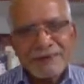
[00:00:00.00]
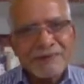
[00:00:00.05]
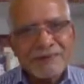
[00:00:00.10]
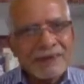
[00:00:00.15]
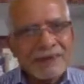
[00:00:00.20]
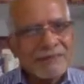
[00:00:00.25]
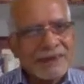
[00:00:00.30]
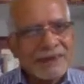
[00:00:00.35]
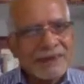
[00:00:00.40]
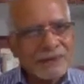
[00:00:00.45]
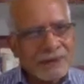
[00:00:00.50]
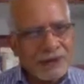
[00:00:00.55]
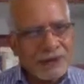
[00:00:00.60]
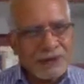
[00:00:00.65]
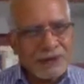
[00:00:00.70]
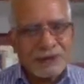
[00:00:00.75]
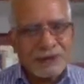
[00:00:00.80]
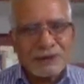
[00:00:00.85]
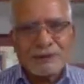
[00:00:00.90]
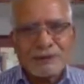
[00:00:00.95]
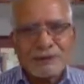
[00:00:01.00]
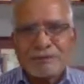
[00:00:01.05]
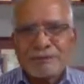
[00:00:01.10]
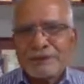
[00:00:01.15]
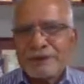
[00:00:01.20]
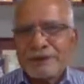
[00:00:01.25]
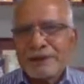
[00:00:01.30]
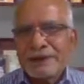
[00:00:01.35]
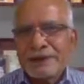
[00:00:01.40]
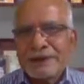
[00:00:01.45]
Well, we do not know.
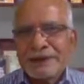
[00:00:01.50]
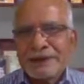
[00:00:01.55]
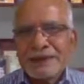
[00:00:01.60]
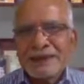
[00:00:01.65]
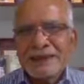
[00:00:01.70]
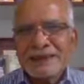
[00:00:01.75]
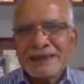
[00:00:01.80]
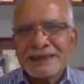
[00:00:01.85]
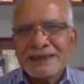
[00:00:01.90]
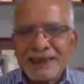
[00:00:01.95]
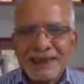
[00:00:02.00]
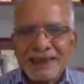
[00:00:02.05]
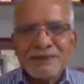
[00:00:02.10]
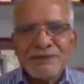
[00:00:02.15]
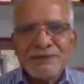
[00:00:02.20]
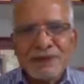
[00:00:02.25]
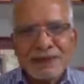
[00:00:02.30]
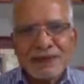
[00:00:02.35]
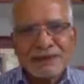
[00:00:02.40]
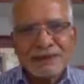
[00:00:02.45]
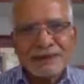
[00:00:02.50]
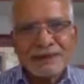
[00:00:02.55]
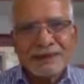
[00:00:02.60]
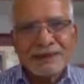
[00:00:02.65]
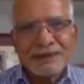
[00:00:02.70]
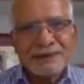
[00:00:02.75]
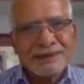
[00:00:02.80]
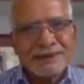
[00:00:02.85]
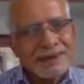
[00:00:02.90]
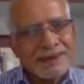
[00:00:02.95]
Second one,
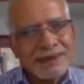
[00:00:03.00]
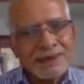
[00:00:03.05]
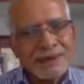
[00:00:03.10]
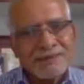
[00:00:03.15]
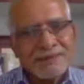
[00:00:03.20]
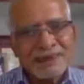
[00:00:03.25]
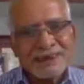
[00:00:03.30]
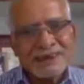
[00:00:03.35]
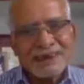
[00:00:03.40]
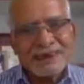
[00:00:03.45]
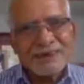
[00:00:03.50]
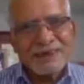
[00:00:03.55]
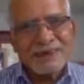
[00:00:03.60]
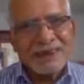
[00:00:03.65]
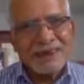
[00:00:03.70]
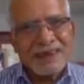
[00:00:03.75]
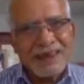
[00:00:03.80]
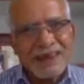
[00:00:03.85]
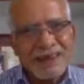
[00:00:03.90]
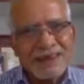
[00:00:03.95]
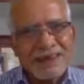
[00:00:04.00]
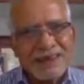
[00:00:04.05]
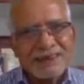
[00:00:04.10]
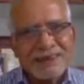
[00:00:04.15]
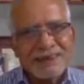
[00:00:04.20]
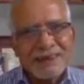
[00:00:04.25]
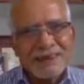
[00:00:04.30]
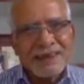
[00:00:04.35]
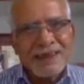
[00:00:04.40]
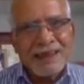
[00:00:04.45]
second question you can
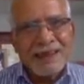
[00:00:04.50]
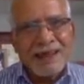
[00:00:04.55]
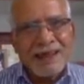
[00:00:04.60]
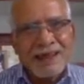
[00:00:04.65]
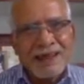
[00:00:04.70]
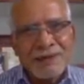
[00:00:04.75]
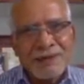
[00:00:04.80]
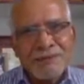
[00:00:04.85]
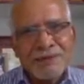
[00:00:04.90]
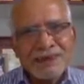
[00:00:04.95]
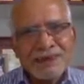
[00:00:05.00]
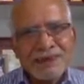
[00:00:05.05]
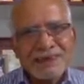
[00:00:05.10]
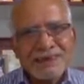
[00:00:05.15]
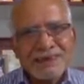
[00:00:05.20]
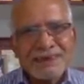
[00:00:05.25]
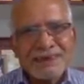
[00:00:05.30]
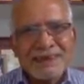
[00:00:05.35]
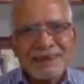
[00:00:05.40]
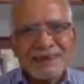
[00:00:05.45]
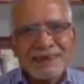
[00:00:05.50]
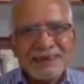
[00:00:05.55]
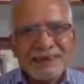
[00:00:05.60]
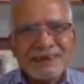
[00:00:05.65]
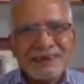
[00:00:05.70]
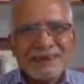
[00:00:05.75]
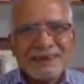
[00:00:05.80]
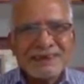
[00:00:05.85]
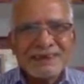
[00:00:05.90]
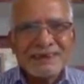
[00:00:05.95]
ask, how much a
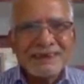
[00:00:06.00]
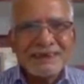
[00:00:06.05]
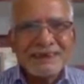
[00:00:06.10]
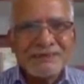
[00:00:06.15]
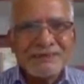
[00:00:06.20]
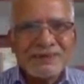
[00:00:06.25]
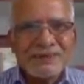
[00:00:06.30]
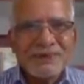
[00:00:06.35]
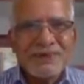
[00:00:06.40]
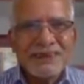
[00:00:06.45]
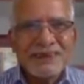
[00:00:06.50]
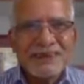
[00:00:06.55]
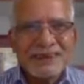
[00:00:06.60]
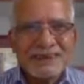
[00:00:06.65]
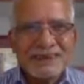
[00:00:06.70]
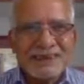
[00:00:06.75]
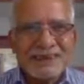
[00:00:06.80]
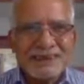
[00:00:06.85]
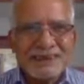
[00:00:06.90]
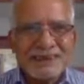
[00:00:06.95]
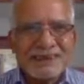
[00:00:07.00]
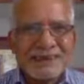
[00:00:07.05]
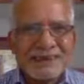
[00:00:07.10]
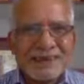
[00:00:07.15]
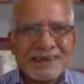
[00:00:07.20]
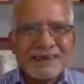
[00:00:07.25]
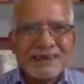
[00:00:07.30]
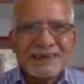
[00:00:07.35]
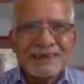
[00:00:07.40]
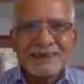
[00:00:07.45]
teacher influences
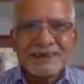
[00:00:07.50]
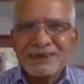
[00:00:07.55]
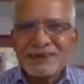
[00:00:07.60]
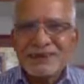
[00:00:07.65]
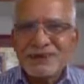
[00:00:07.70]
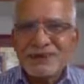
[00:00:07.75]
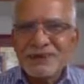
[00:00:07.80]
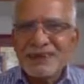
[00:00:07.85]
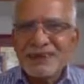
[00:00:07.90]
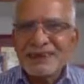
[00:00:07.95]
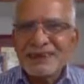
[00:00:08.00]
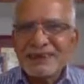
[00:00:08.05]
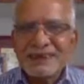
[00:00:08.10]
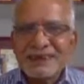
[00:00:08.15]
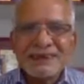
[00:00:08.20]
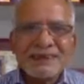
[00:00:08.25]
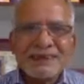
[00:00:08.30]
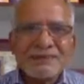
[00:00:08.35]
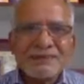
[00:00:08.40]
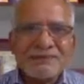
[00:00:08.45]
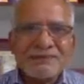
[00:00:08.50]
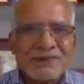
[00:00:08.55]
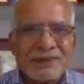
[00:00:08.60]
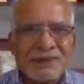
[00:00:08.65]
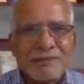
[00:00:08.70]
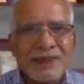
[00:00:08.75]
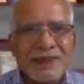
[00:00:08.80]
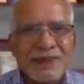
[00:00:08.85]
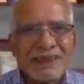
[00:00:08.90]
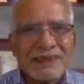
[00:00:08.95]
a student in the
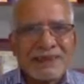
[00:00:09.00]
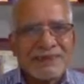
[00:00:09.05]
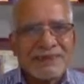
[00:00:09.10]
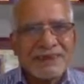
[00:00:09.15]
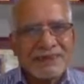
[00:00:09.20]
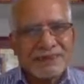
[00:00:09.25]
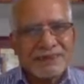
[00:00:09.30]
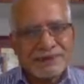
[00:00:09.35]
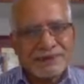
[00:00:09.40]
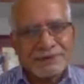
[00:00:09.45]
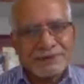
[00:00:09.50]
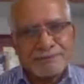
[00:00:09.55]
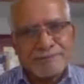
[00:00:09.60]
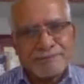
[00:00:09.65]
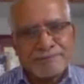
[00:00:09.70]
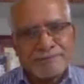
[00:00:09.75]
formative years?